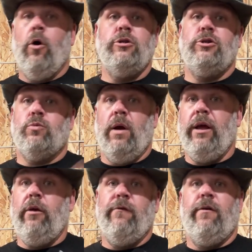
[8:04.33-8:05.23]
or just
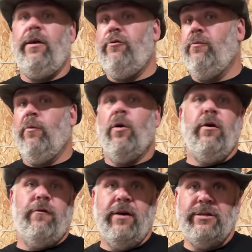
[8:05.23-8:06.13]
running your fridge or
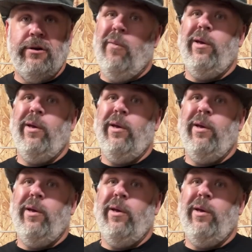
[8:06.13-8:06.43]
your freezer?